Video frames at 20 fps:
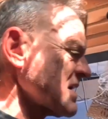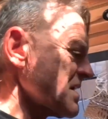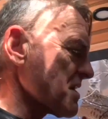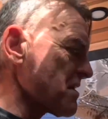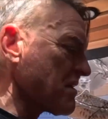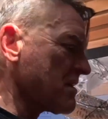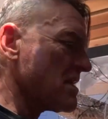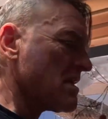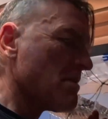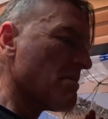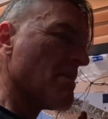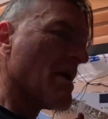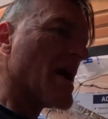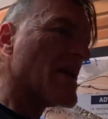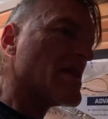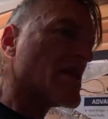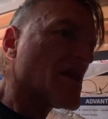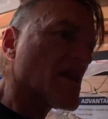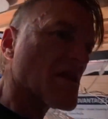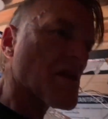Listen, I'm
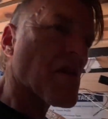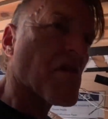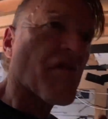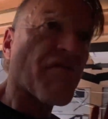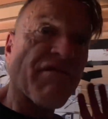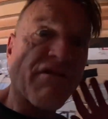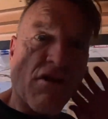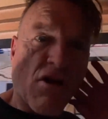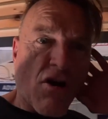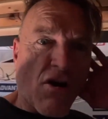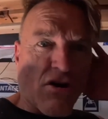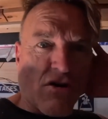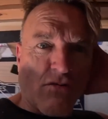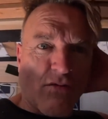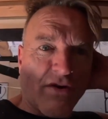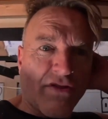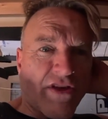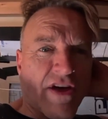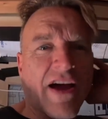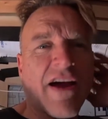ending this vlog
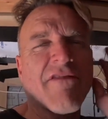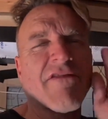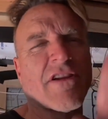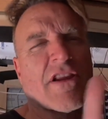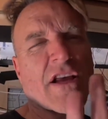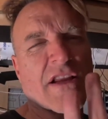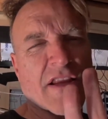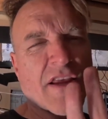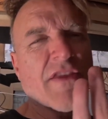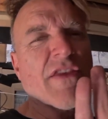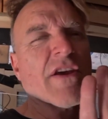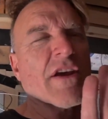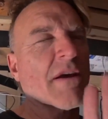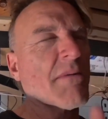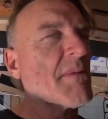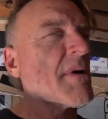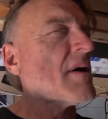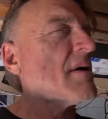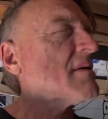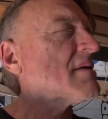with I have a lot to think
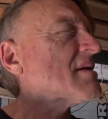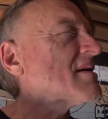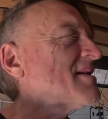about.